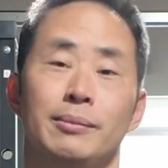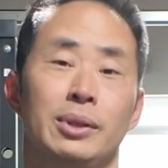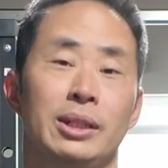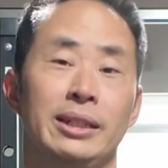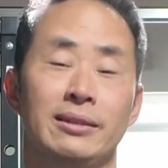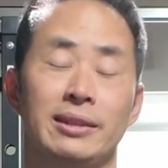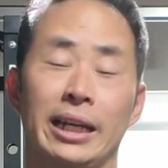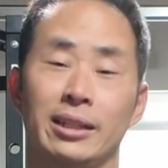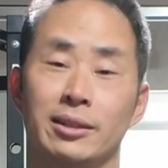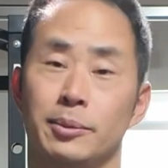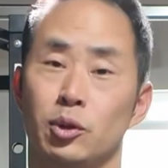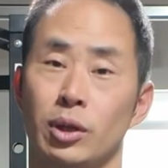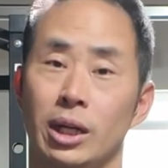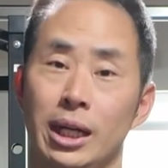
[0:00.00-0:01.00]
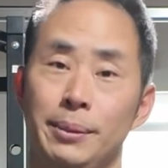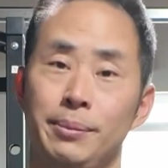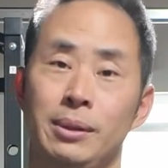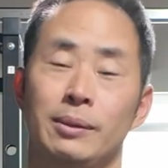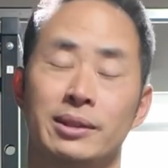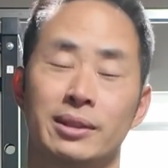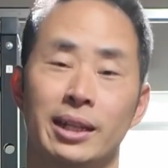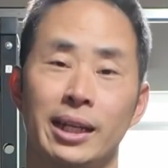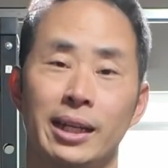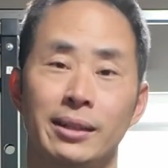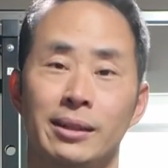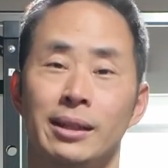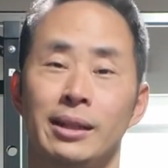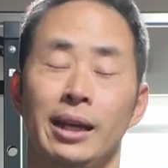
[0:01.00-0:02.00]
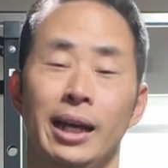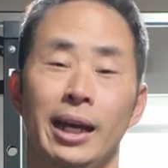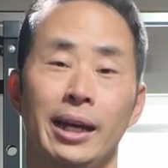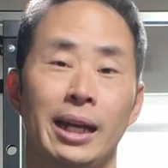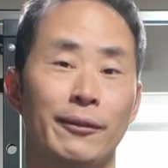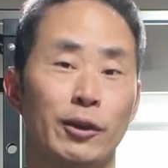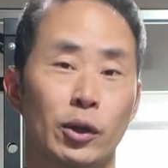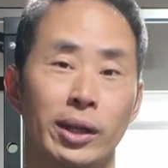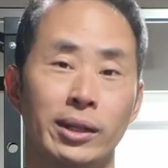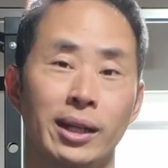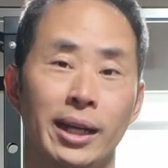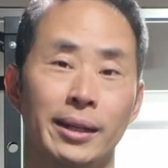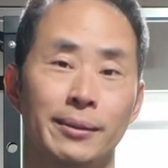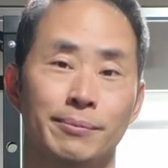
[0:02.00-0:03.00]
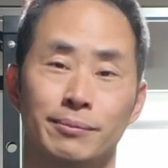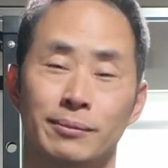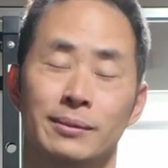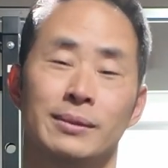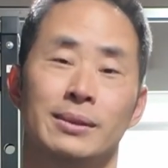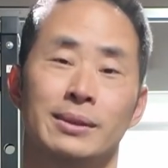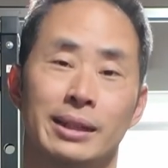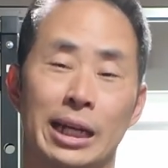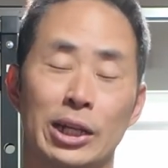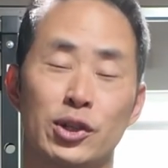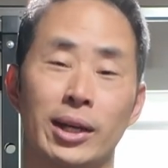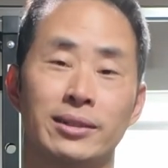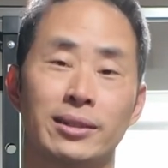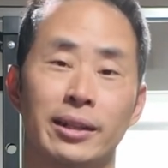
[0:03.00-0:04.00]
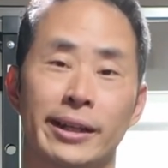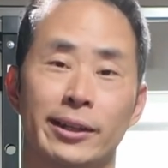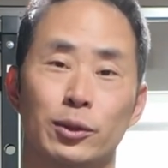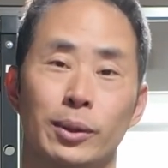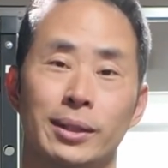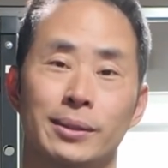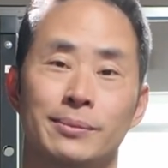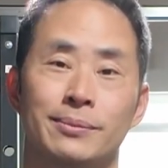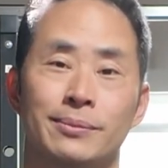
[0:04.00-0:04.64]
Please like and subscribe once again, and have a great day. Catch you guys in the next one.